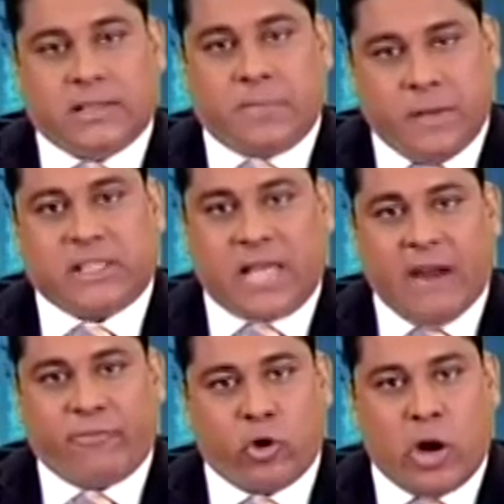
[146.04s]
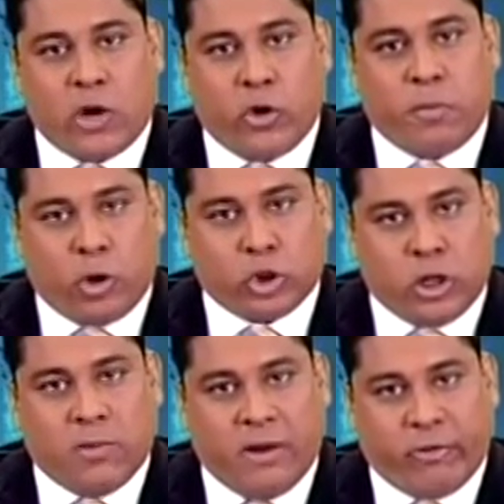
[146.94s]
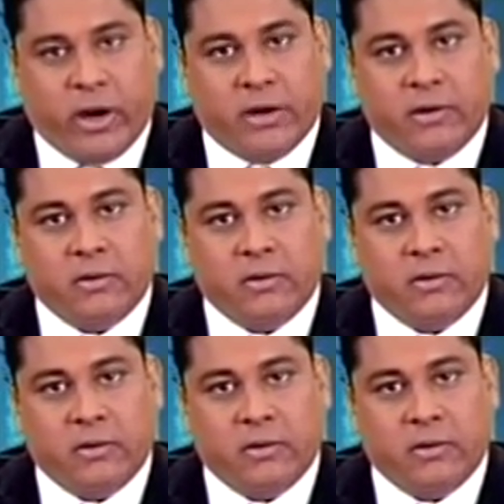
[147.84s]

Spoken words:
it's a bit sad for Ronaldo in Portugal, my friend.